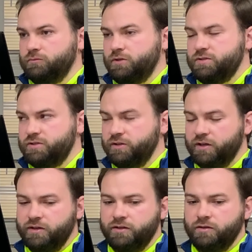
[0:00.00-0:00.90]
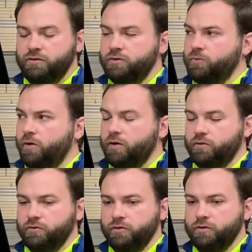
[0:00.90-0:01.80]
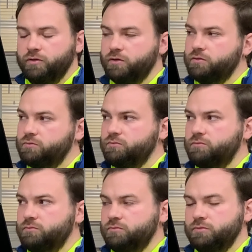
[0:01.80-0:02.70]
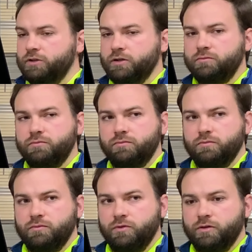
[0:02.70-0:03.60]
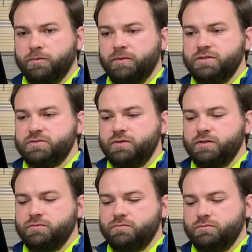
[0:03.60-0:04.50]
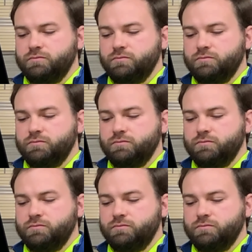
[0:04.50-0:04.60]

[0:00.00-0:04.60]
That's a good idea to do a walkthrough to look the place around.